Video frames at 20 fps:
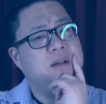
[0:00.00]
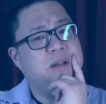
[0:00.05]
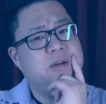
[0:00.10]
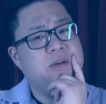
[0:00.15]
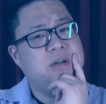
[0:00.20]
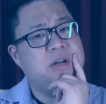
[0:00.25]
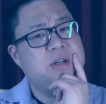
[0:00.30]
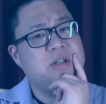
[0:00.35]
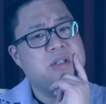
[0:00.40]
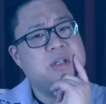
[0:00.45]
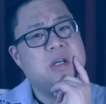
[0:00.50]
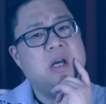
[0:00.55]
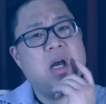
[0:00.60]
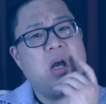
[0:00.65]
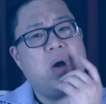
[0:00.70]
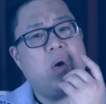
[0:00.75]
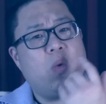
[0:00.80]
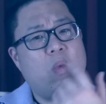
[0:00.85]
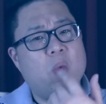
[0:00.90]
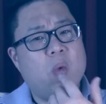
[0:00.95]
Lucas,
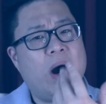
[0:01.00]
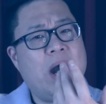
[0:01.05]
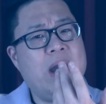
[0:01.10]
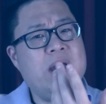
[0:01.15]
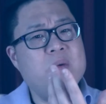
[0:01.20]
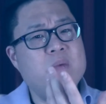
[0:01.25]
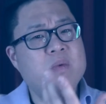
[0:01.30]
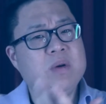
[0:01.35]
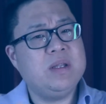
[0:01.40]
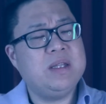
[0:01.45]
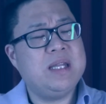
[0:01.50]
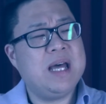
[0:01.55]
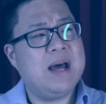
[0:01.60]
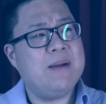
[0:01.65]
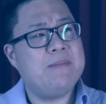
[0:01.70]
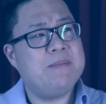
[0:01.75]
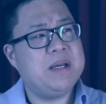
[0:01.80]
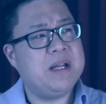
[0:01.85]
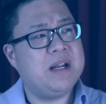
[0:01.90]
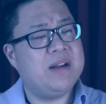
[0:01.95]
why would
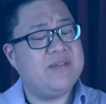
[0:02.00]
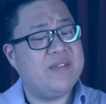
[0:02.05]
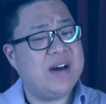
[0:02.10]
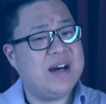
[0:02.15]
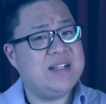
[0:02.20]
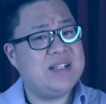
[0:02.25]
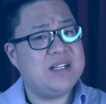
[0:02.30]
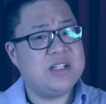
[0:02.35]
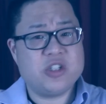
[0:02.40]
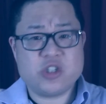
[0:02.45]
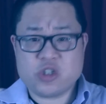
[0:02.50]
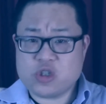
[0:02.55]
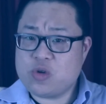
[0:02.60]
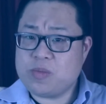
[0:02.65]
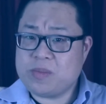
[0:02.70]
that be an advantage to